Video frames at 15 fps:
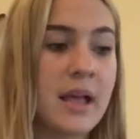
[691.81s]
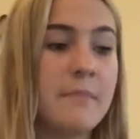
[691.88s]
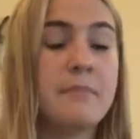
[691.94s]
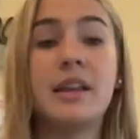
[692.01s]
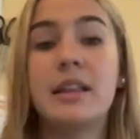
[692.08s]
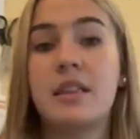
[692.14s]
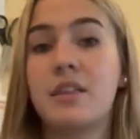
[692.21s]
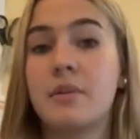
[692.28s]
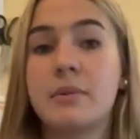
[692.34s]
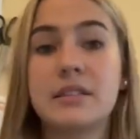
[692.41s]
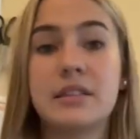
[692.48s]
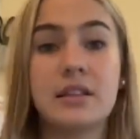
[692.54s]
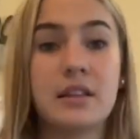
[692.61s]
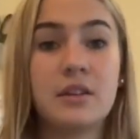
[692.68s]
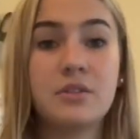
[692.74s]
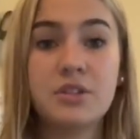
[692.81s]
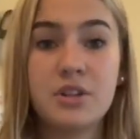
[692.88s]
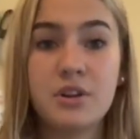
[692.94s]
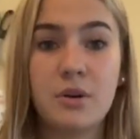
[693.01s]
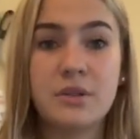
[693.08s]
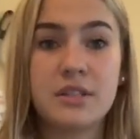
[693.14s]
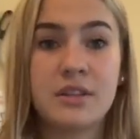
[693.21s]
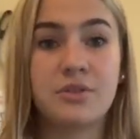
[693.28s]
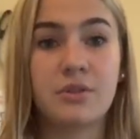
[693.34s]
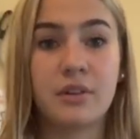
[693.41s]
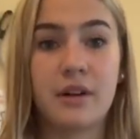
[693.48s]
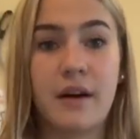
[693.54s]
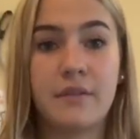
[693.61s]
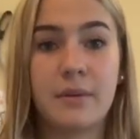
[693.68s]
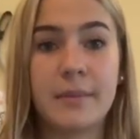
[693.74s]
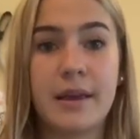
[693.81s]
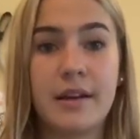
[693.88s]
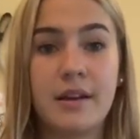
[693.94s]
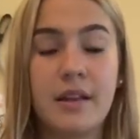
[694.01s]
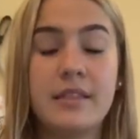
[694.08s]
meaning that there was little to no central government.